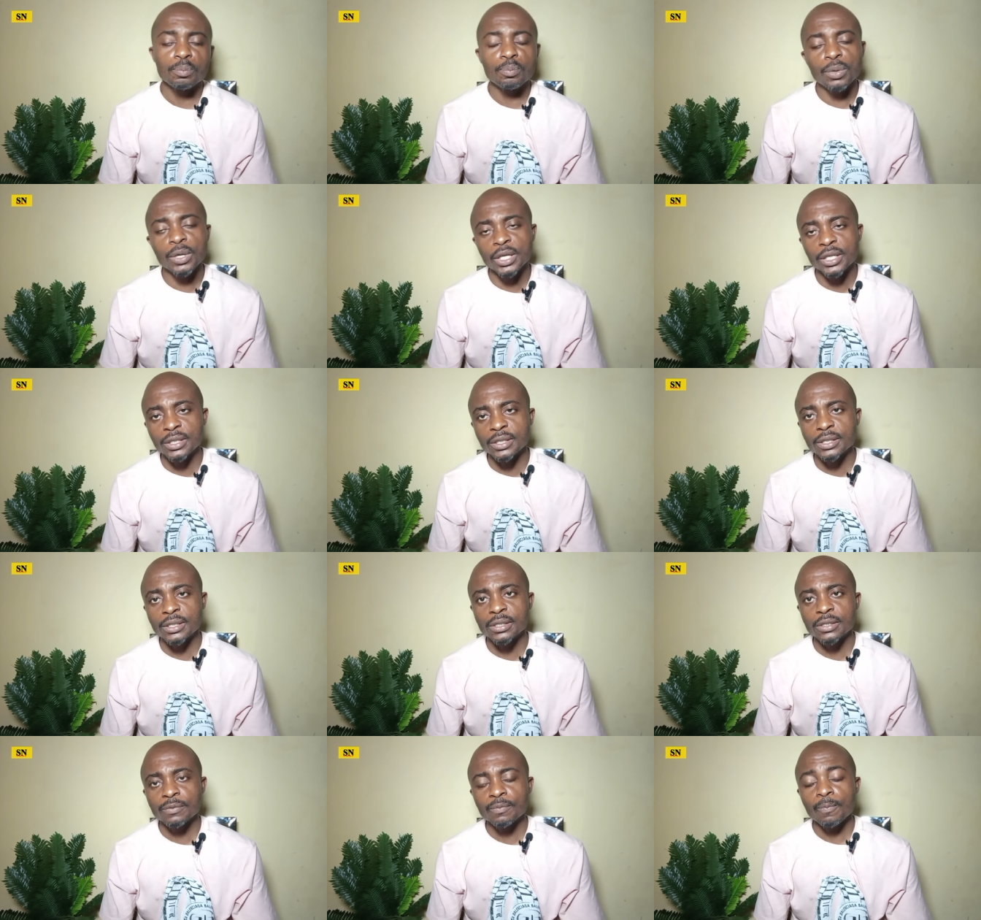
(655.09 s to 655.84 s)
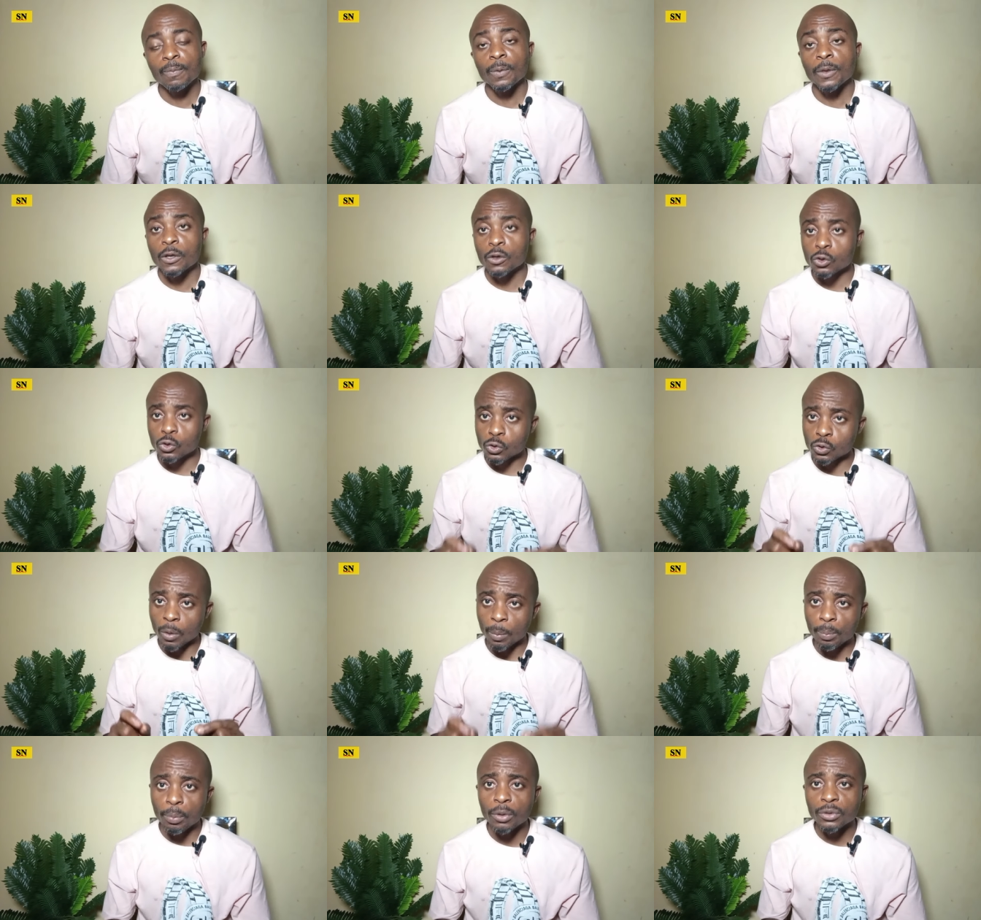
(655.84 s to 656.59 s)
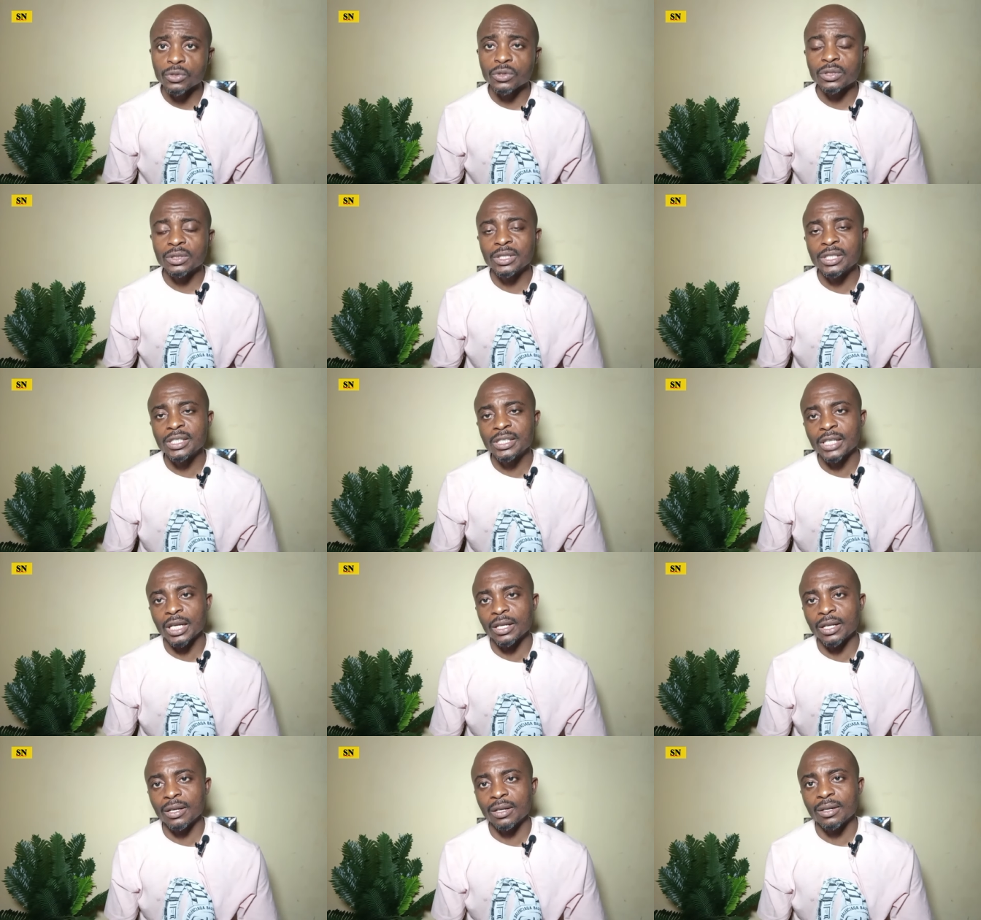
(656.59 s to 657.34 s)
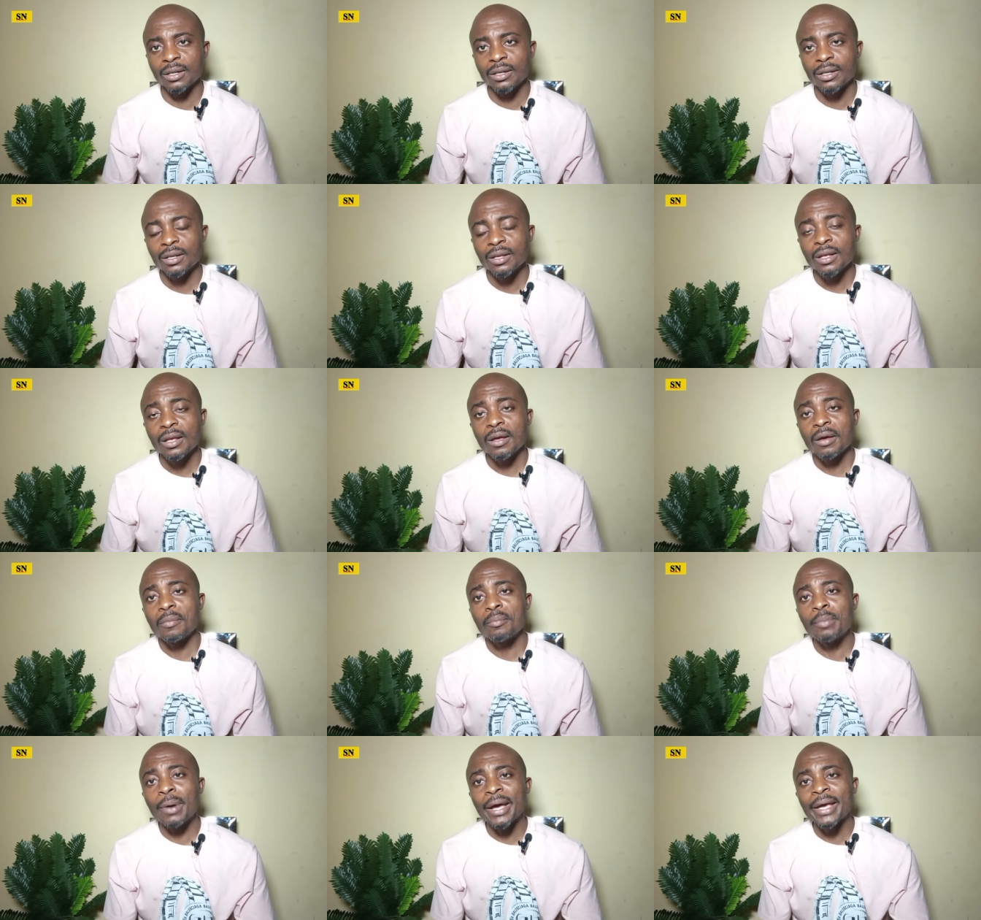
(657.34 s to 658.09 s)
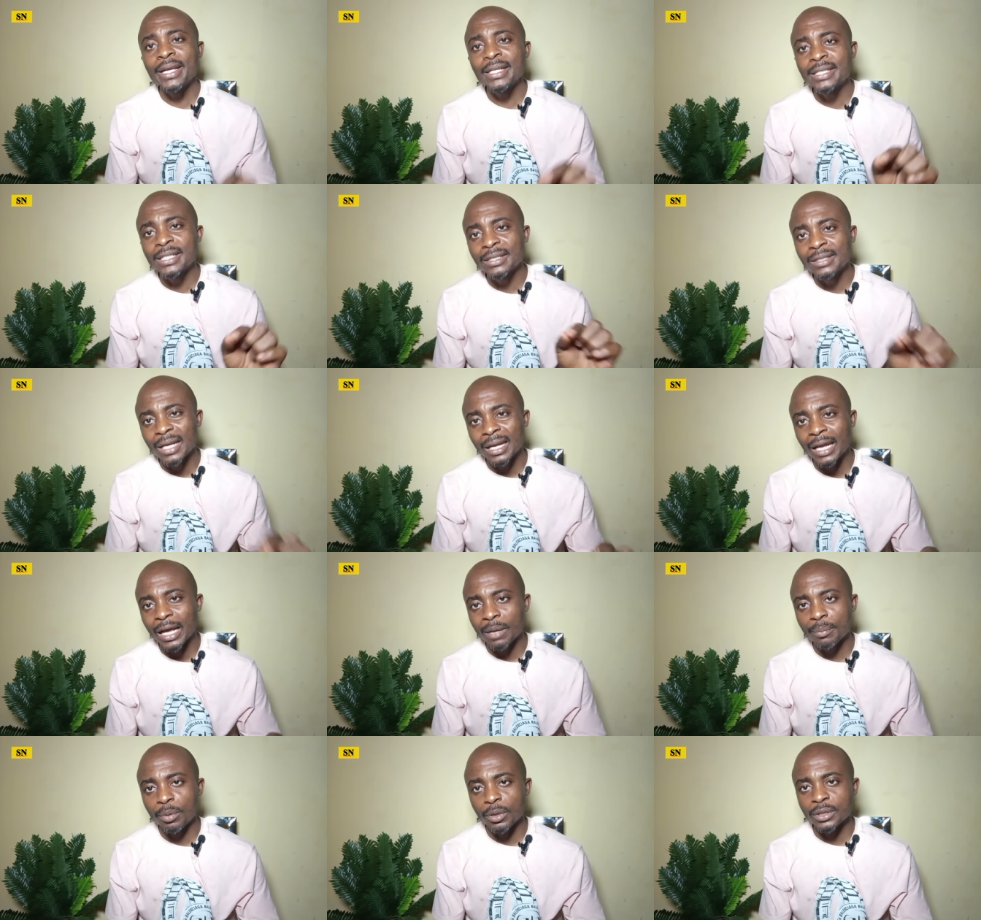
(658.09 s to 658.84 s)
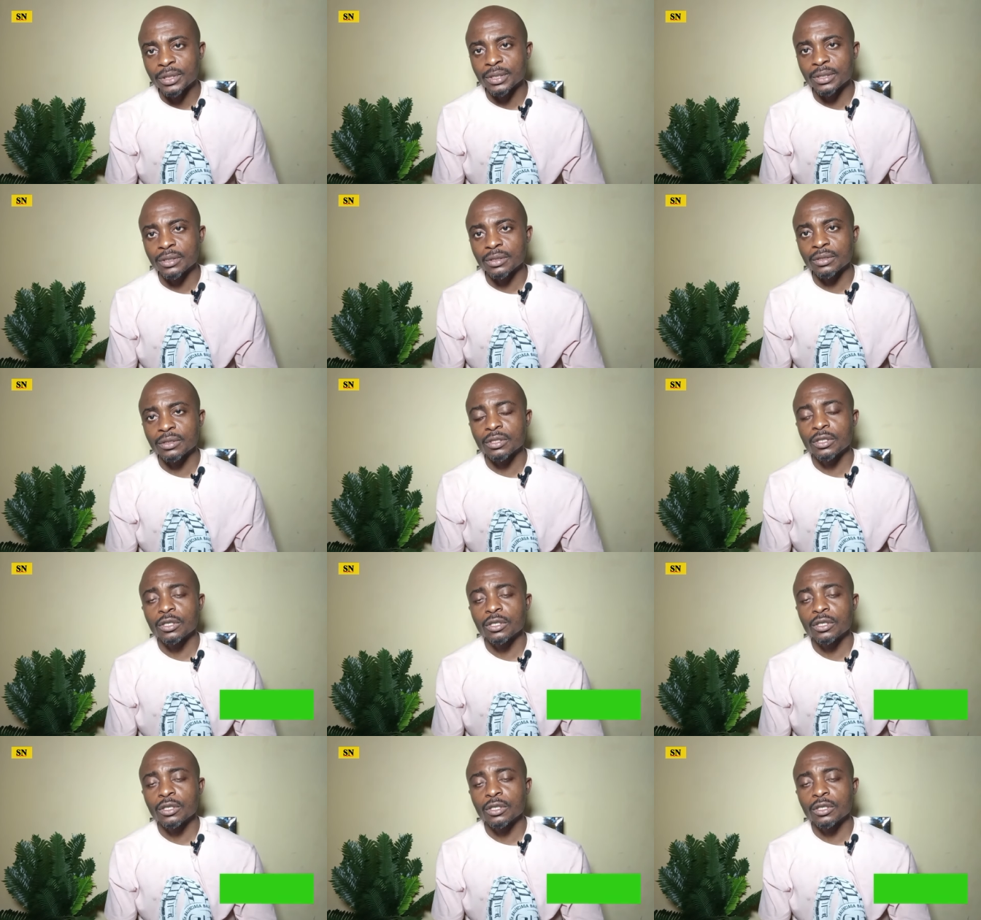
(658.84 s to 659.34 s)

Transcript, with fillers: Please support this channel by hitting the like button,